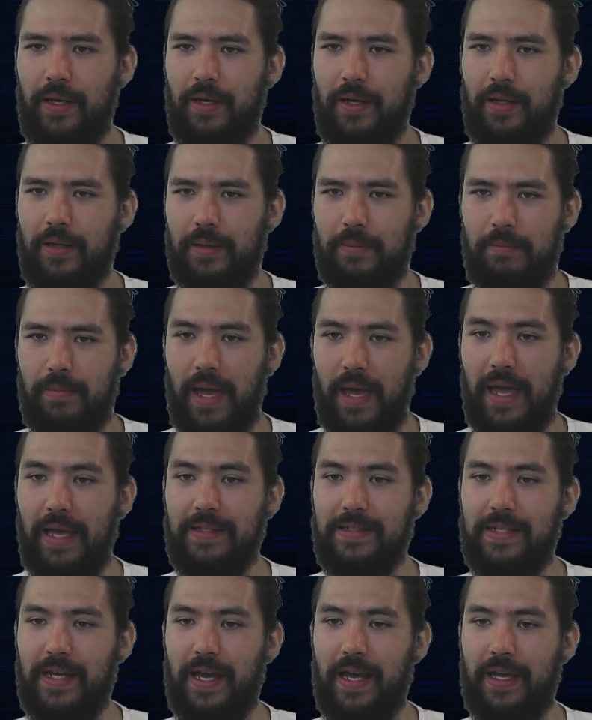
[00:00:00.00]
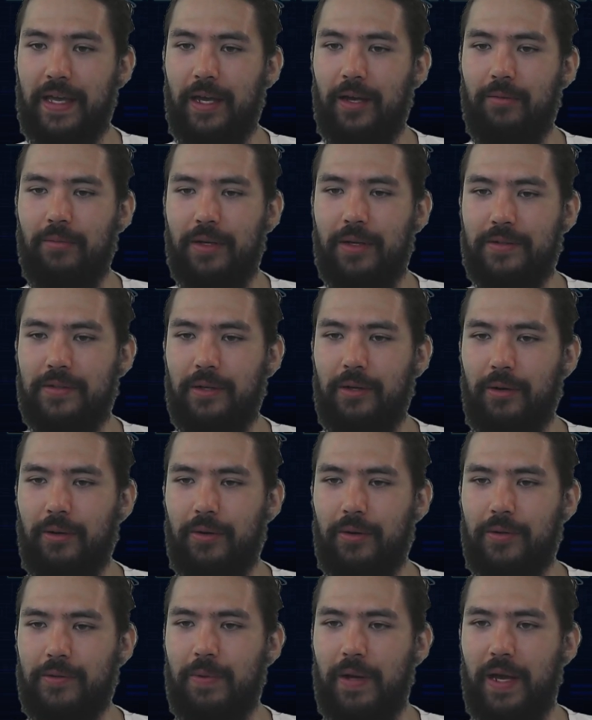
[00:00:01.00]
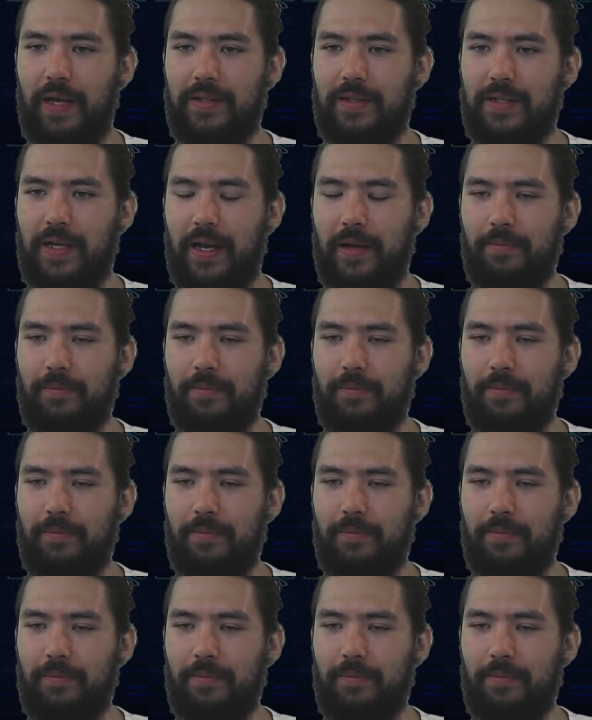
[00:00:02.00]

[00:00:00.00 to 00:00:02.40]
The main deck Elemental Heroes by attack